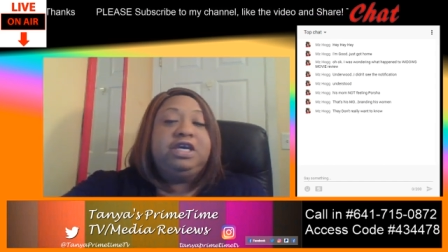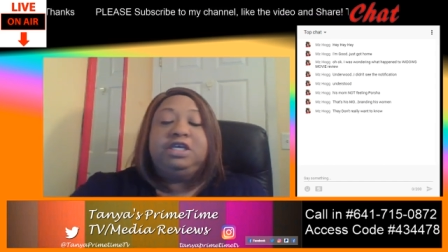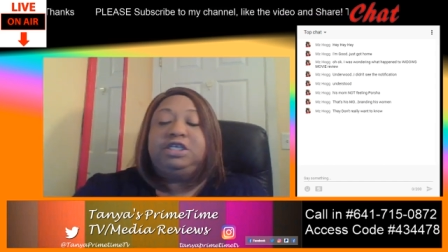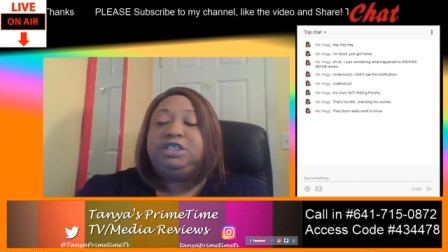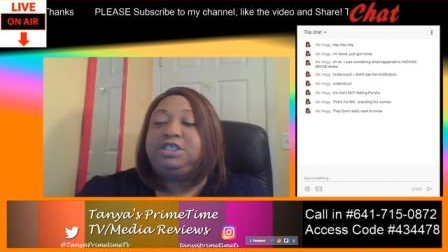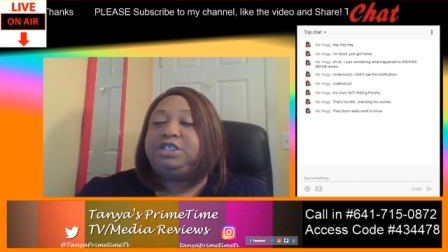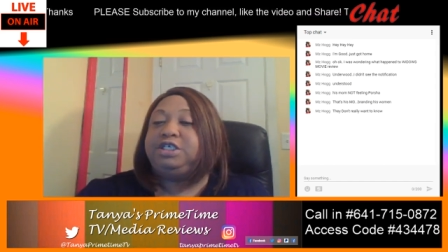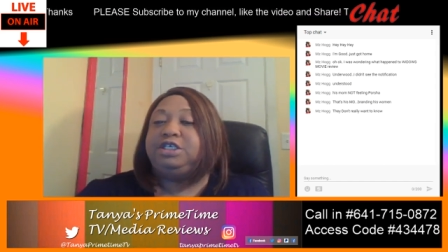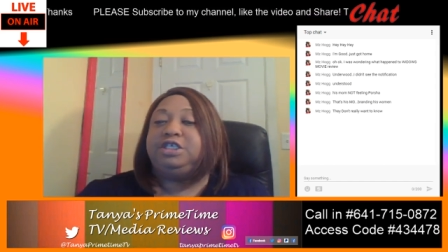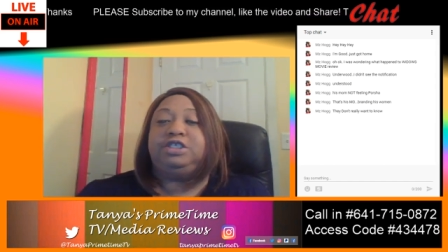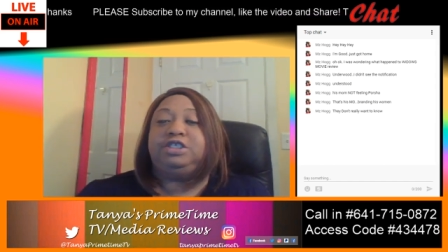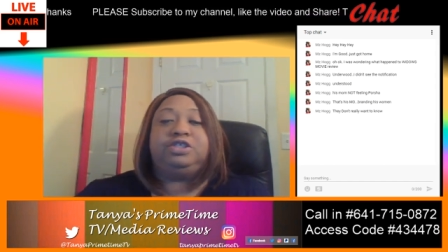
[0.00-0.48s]

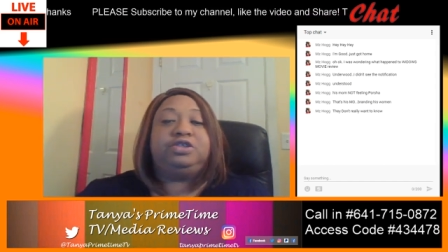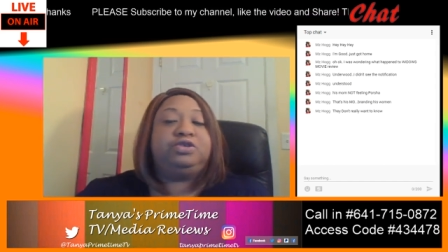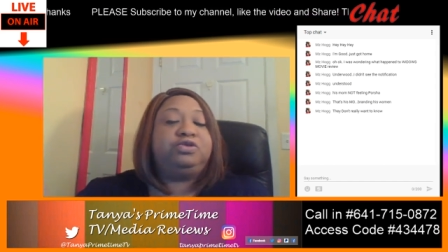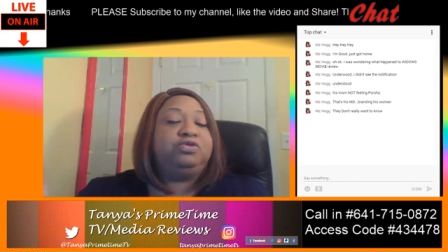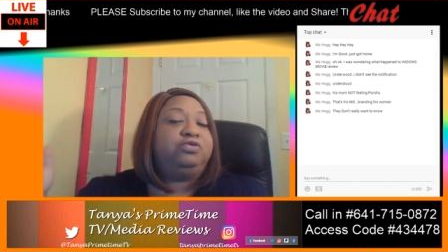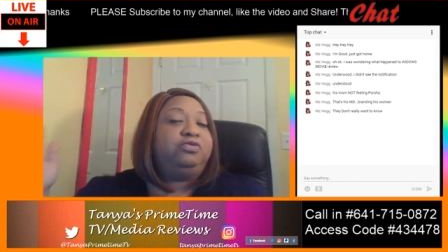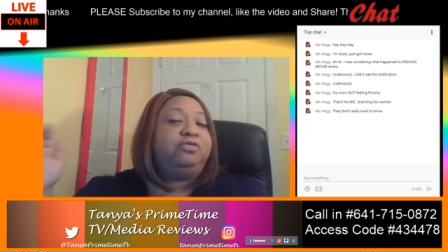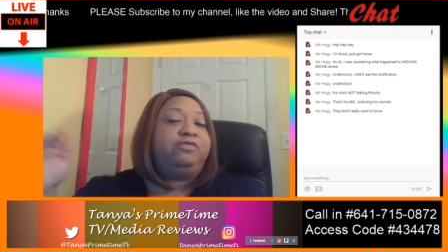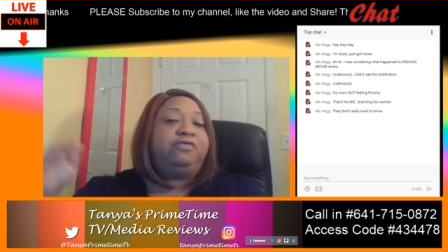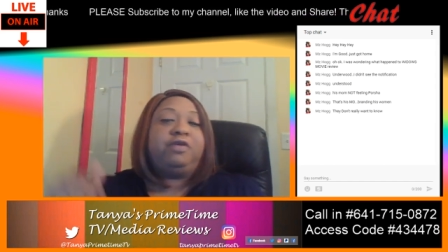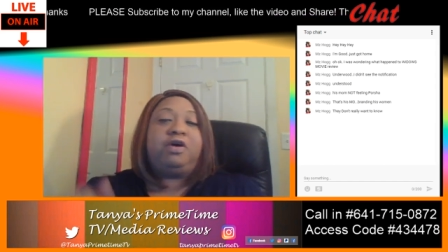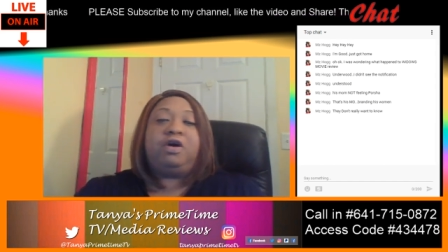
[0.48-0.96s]
She's
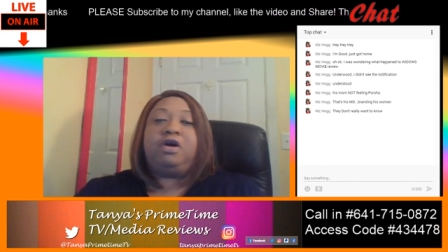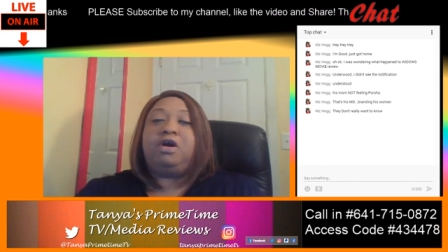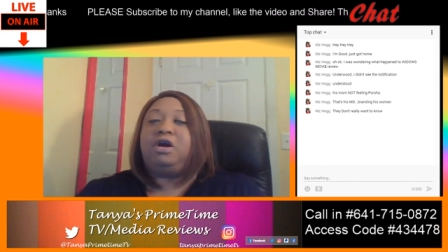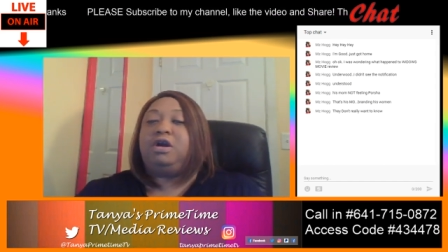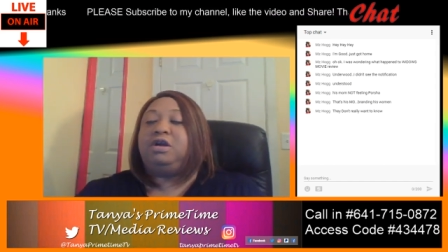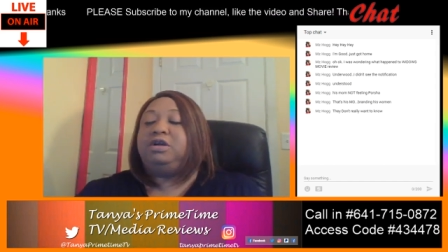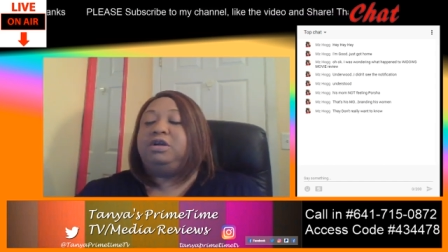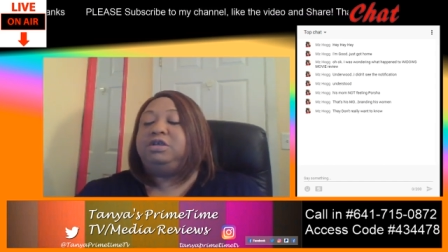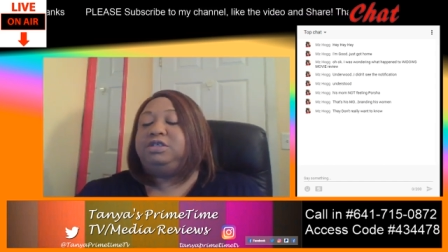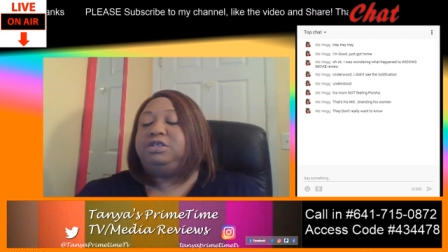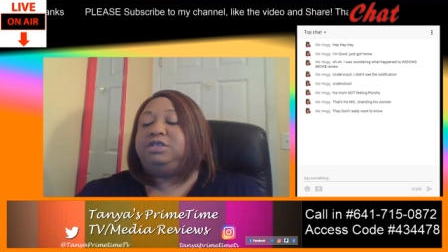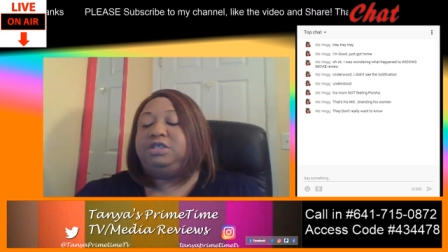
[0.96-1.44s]
too
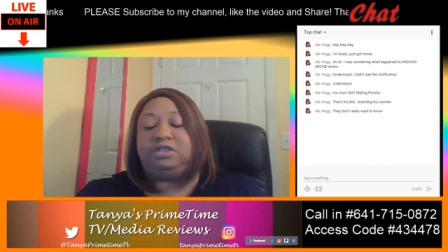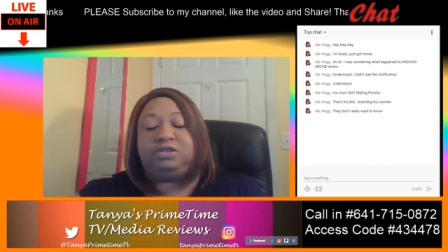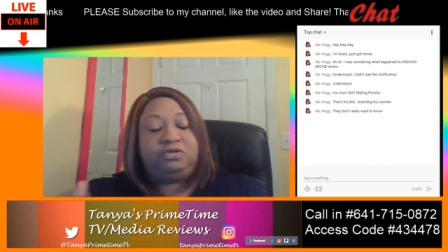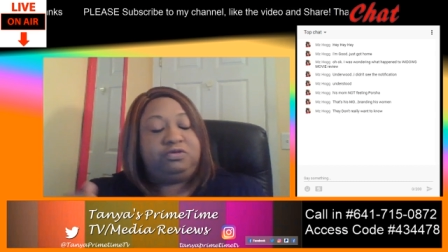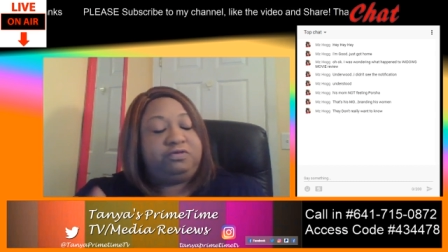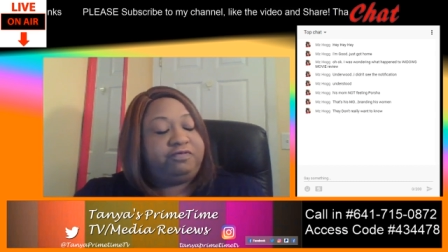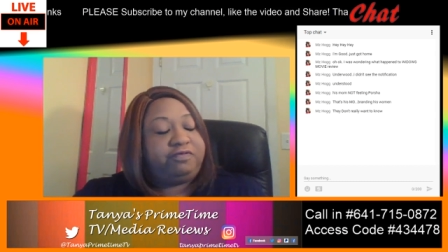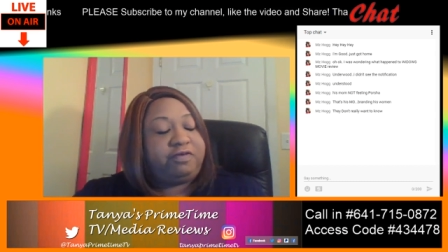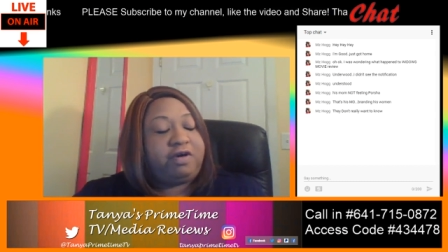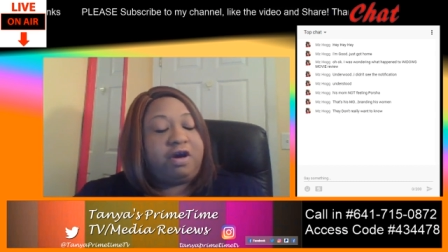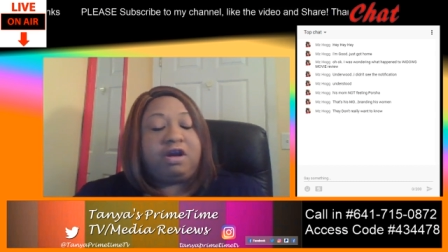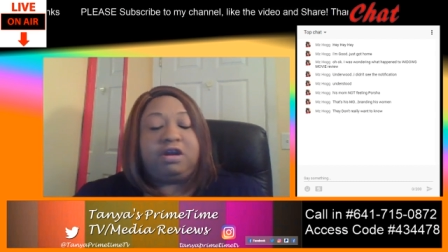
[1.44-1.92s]
far. She's
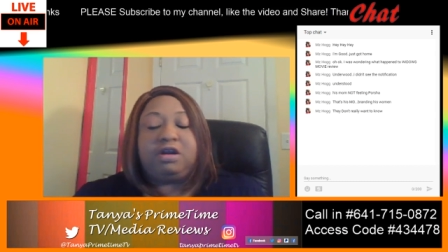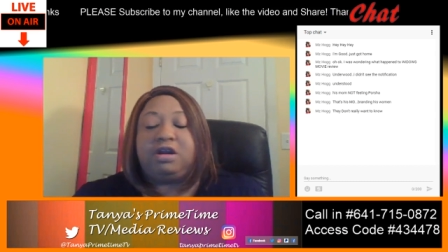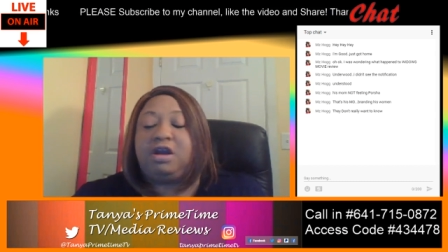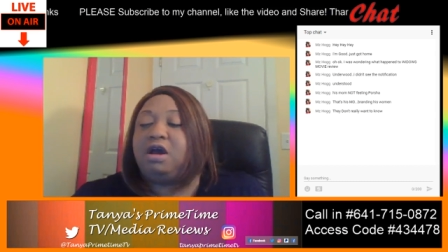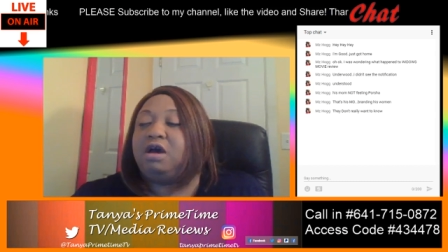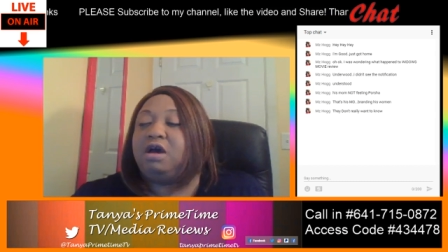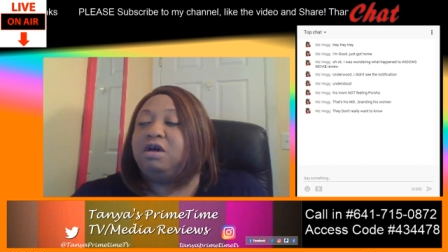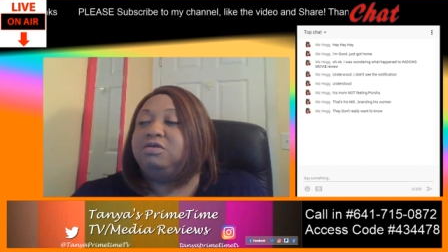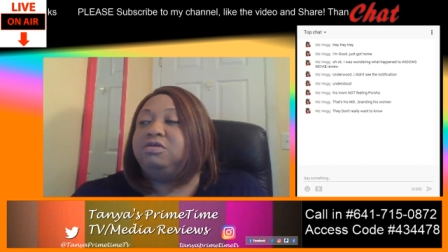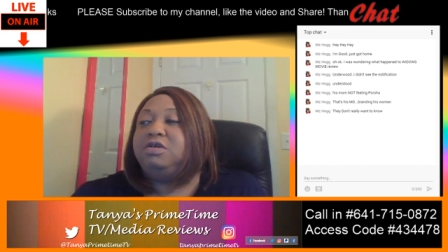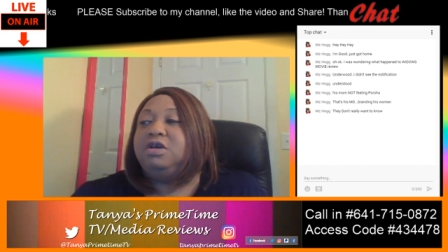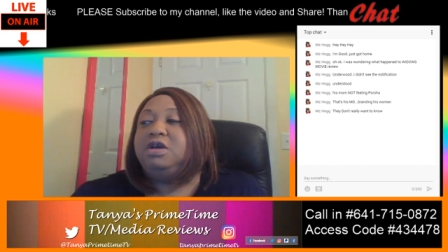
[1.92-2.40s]
too far
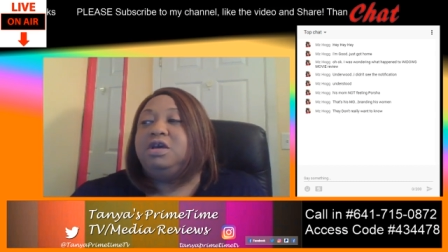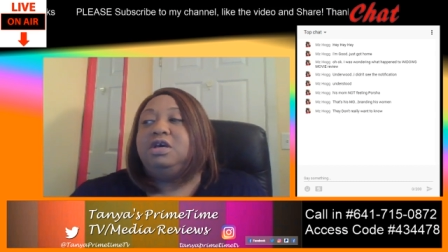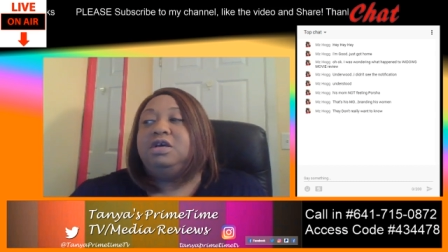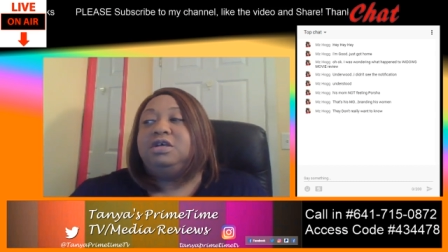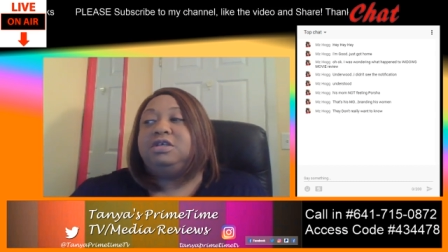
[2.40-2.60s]
gone.